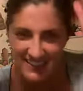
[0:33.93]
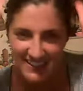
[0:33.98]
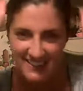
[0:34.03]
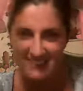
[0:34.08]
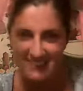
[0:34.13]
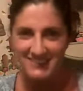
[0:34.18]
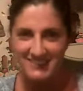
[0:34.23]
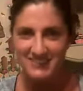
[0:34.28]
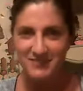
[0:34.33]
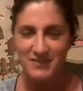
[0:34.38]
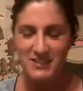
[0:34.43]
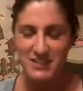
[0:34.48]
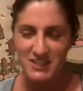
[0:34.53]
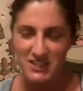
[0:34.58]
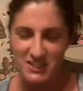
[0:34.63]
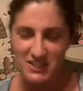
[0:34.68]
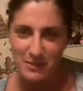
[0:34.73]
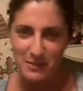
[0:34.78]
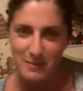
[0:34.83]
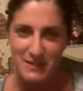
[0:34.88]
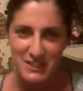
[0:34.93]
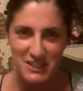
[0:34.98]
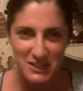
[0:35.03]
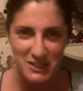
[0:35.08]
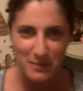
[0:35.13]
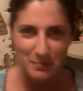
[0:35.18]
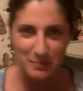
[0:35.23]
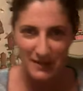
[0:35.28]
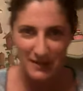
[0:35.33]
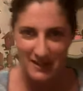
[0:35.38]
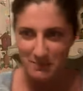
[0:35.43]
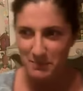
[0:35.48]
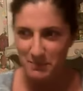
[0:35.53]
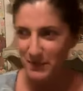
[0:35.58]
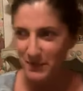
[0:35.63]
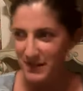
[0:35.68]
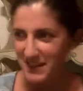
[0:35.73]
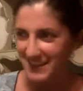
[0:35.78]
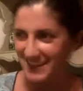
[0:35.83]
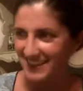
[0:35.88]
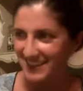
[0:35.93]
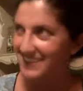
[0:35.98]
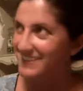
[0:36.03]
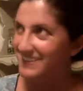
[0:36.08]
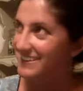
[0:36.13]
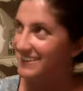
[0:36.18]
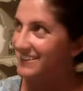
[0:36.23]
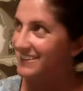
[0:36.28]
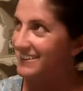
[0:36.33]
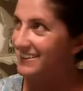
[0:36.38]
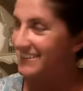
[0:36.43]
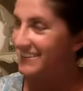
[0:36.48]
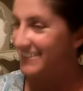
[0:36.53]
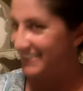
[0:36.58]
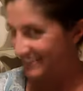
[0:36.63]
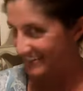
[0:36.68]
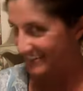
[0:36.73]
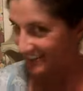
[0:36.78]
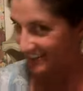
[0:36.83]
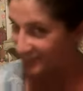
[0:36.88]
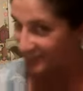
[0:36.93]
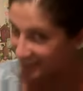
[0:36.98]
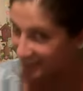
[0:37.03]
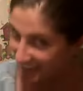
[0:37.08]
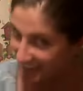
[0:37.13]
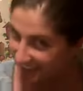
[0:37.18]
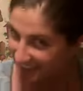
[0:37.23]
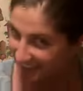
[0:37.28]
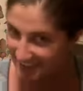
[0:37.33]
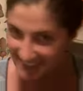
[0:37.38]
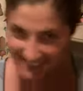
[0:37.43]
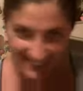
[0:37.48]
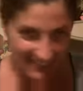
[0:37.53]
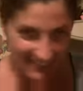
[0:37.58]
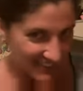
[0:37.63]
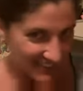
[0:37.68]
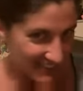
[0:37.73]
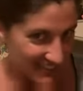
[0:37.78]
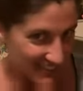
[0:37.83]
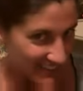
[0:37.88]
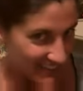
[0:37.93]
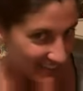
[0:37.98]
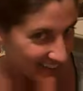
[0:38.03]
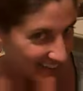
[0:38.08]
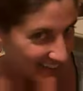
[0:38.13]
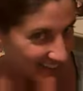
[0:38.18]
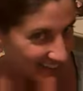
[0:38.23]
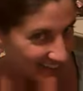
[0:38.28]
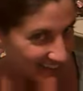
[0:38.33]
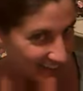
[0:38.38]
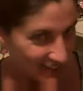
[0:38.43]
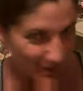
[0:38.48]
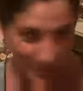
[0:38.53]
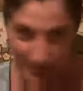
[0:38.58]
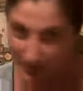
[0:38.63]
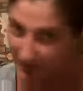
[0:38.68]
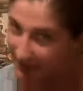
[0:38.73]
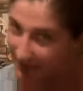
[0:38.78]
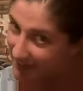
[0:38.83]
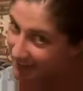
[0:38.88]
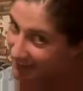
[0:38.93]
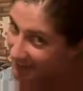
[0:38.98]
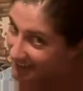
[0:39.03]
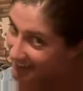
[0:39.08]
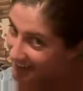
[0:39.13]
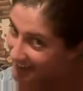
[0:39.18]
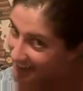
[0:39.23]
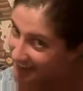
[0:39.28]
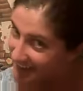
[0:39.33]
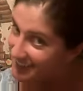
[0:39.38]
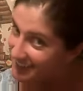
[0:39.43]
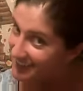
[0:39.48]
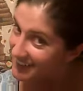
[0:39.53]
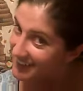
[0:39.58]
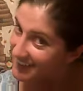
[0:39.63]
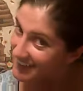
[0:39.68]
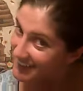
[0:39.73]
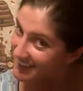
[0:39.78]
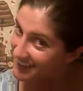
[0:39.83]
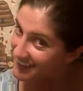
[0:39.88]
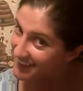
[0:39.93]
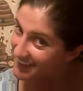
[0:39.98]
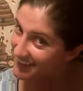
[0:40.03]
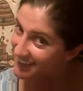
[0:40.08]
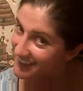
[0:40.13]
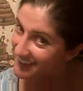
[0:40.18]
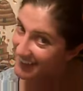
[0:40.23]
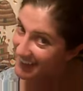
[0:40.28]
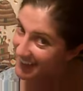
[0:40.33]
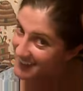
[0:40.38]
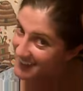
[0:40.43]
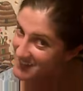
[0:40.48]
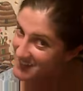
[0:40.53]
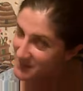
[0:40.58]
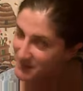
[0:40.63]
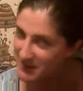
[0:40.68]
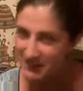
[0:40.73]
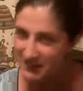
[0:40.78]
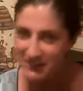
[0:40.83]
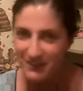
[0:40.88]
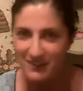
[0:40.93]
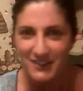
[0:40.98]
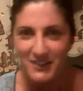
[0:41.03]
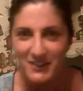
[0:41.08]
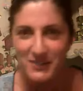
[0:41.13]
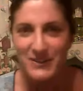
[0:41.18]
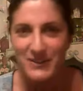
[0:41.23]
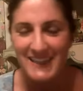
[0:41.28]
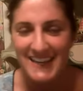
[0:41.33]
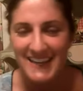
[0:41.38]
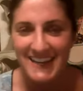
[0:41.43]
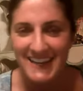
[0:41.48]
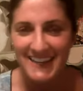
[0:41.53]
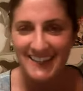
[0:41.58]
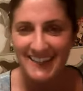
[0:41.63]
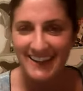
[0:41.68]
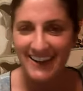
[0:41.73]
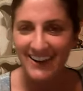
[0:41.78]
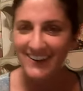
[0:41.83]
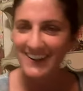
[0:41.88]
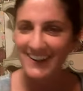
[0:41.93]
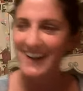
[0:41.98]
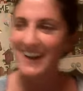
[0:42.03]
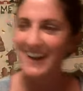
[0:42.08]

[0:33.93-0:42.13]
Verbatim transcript: kind of, to be stupid, and put it in. in I put Ariel's little little bow, and I look like a cone head. So me and Ariel look related now.